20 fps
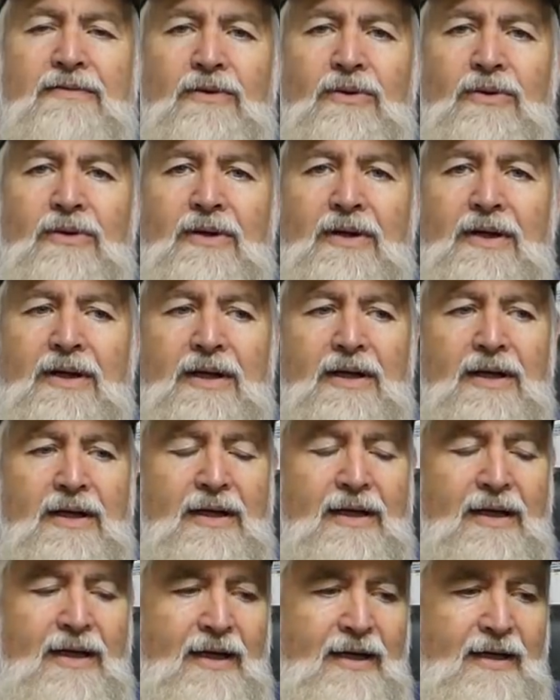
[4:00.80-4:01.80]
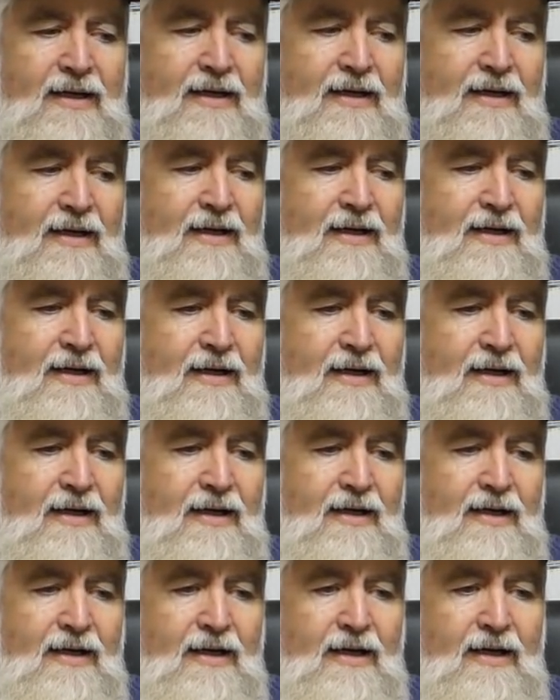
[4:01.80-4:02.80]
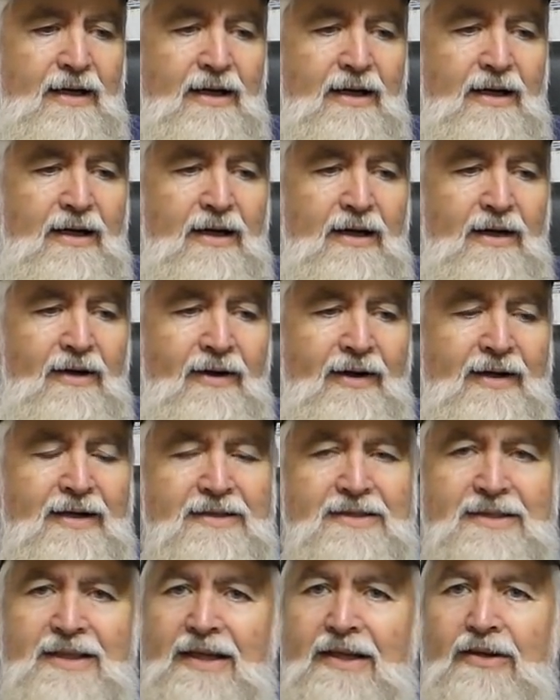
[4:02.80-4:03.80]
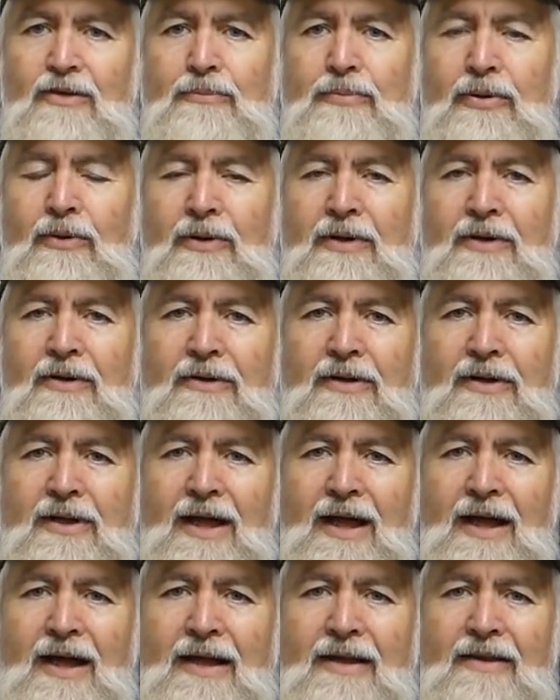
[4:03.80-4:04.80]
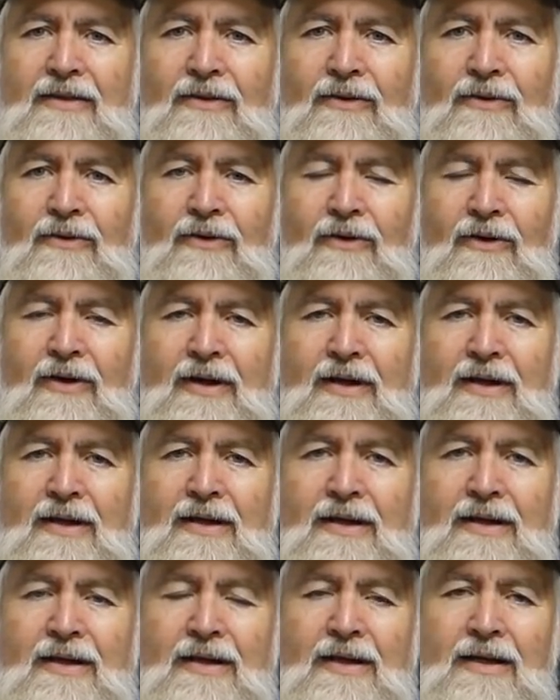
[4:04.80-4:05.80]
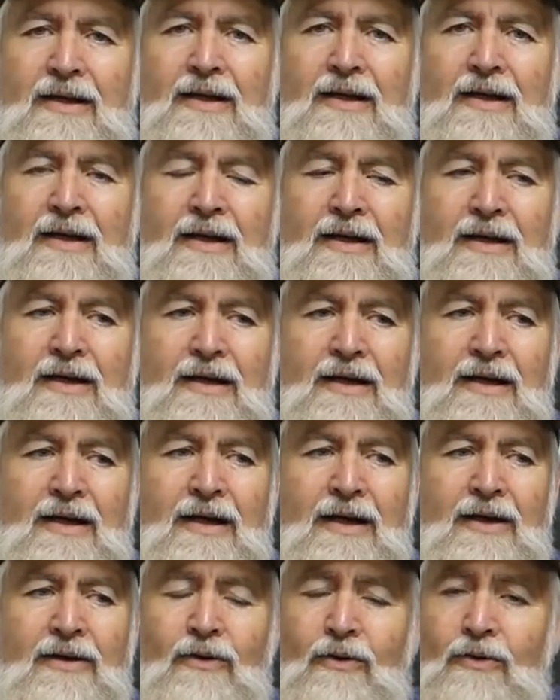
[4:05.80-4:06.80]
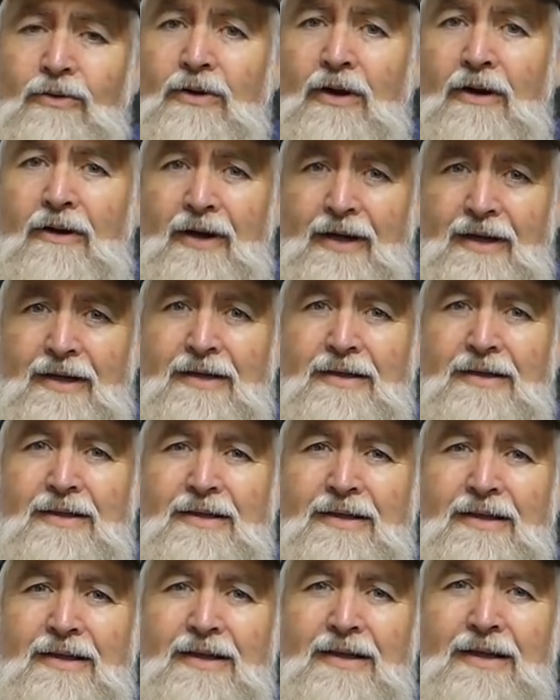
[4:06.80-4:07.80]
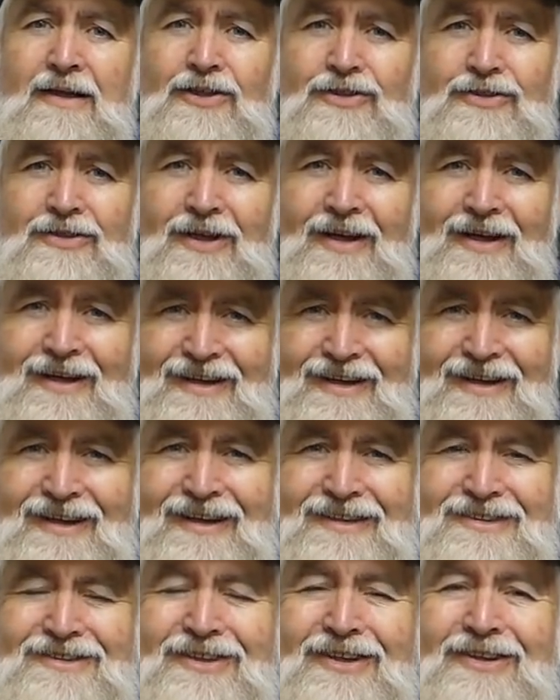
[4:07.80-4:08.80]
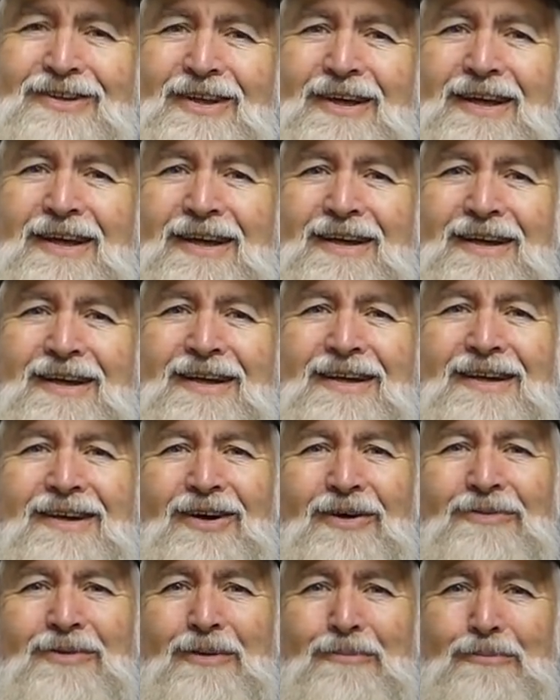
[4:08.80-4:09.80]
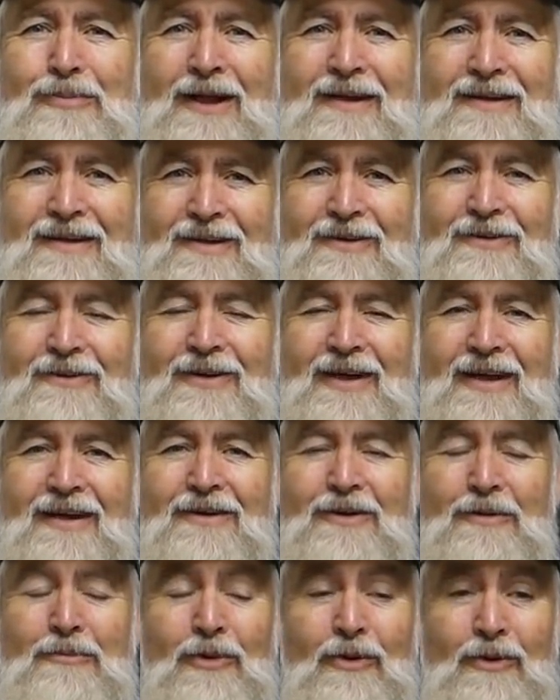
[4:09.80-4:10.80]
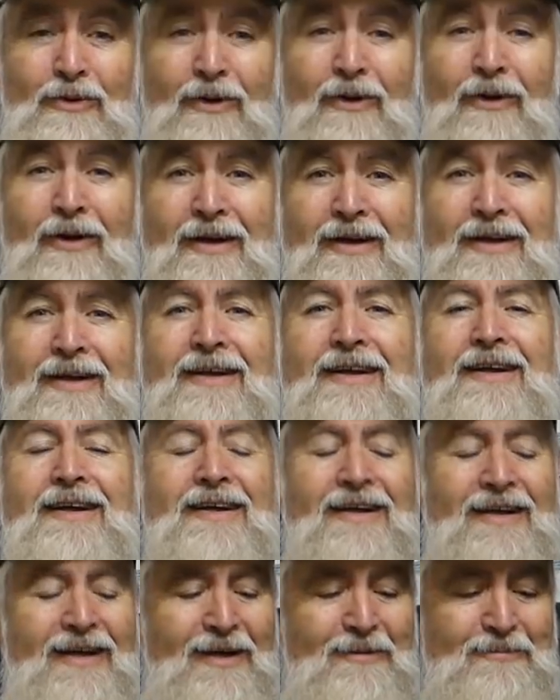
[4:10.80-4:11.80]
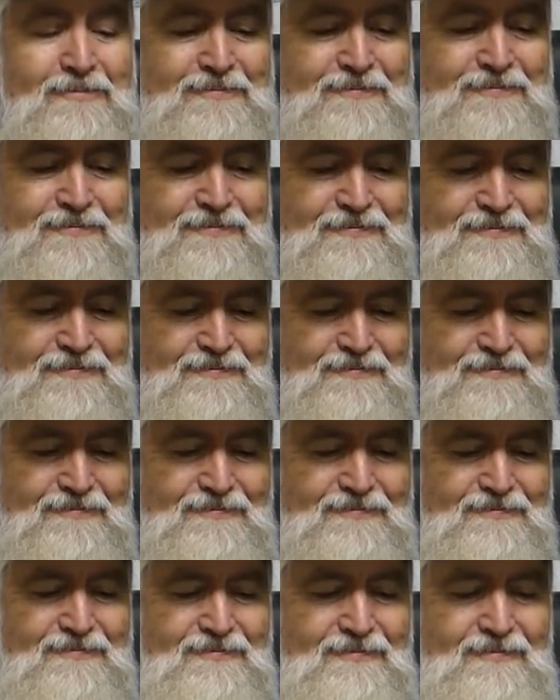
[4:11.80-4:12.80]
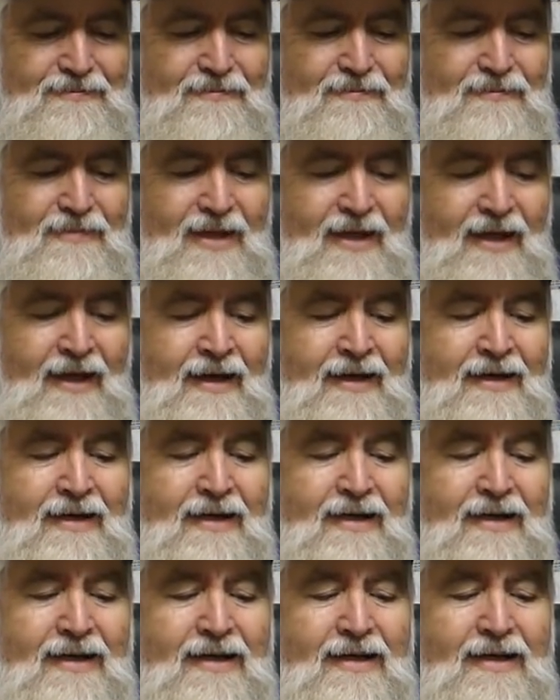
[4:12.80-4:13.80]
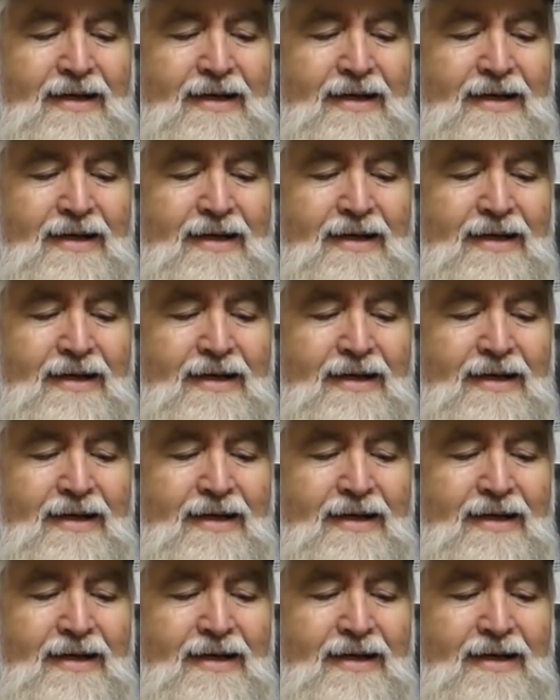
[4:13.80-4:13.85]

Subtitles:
for it, and I can single point on a lathe all right, and all right is the thing. I'm not bloody good at it, I'm all right. And